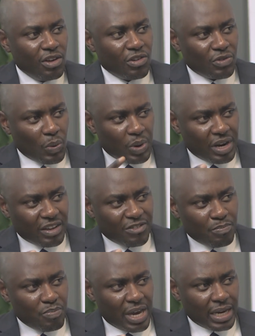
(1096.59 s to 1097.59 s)
So we
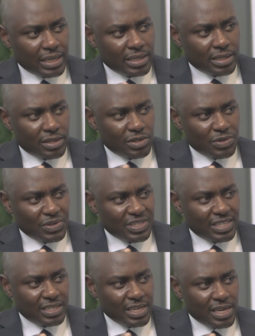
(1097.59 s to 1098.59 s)
expect to
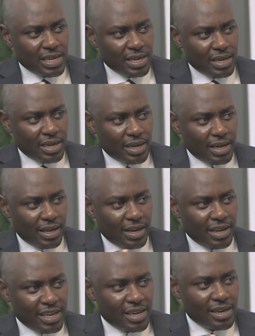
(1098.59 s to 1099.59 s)
see a
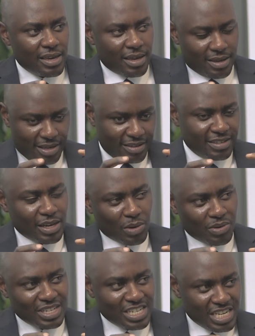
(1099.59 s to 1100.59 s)
league, a
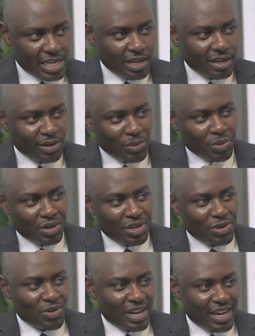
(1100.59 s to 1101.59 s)
second tier, where
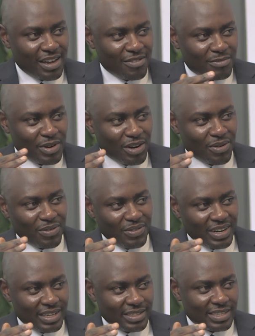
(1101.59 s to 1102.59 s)
you have
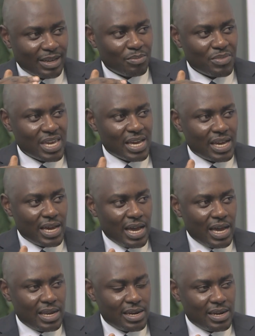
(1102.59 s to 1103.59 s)
Microfinance Zambia
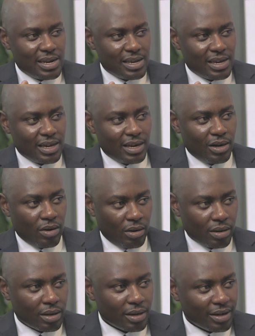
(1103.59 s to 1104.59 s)
and
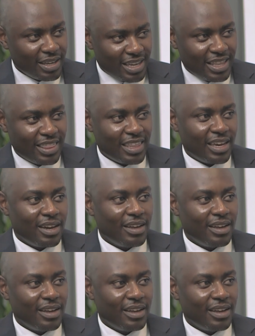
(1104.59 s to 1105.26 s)
Lock in there.